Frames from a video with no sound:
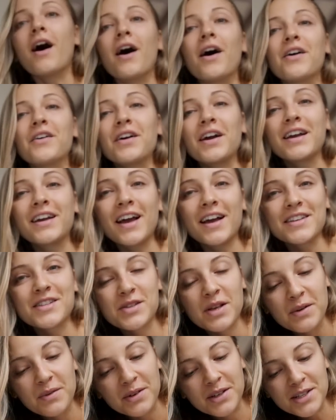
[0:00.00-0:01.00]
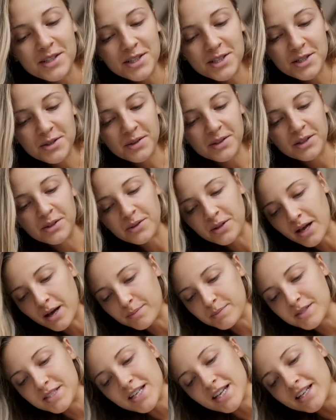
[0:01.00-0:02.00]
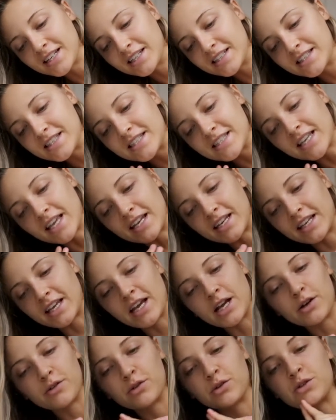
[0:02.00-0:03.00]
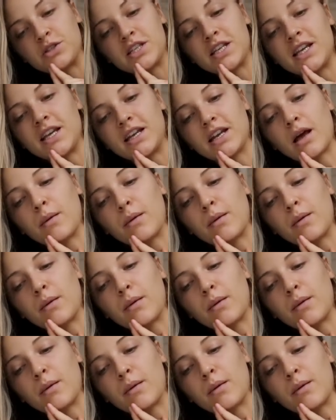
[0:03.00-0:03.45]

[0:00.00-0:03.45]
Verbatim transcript: Alright guys, so I wanted to do a little updated skincare routine.